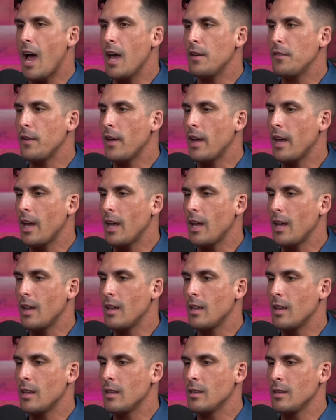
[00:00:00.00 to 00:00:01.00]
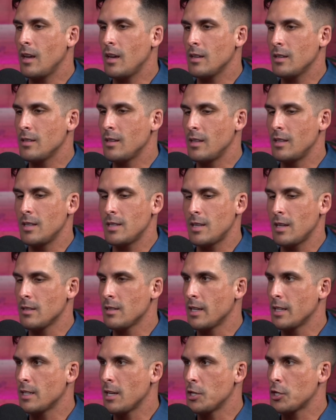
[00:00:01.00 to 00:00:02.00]
this sounds
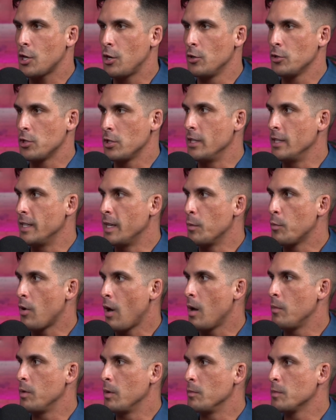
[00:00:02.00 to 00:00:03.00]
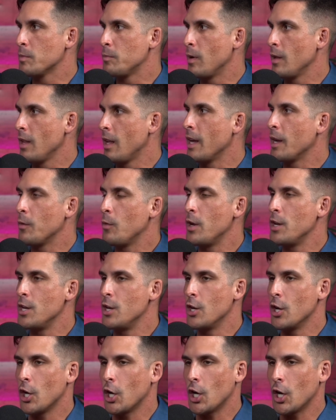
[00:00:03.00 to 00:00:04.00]
like such coastal elite problems, but like when
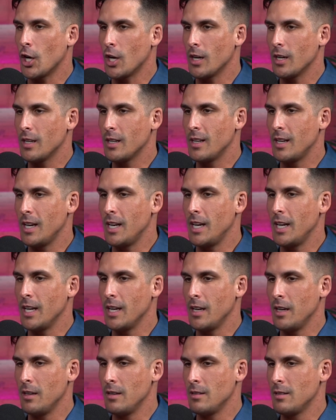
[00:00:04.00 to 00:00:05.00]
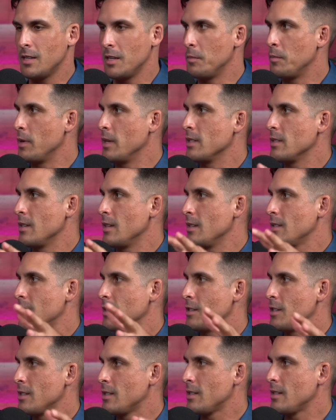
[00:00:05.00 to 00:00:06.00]
you're getting into business
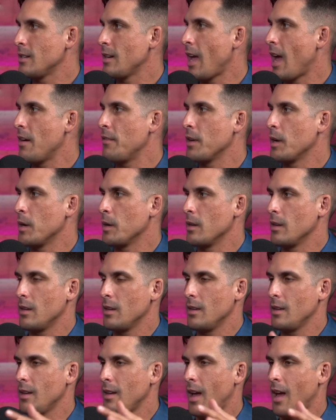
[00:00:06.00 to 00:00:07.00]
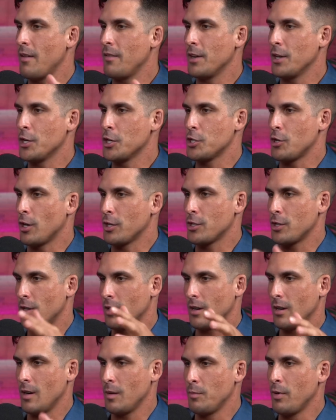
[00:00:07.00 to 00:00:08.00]
and just having a structure
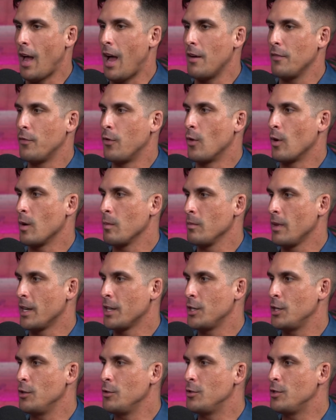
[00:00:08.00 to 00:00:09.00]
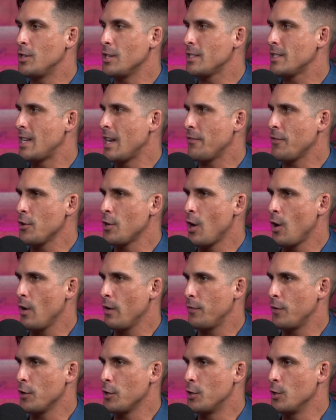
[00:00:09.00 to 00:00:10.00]
or a platform, like you just never know
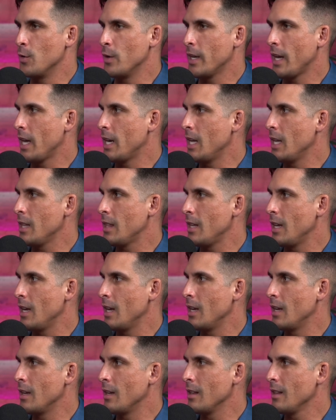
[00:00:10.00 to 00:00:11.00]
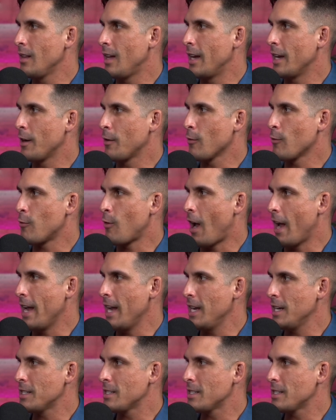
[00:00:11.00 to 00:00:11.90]
if you're doing anything like right.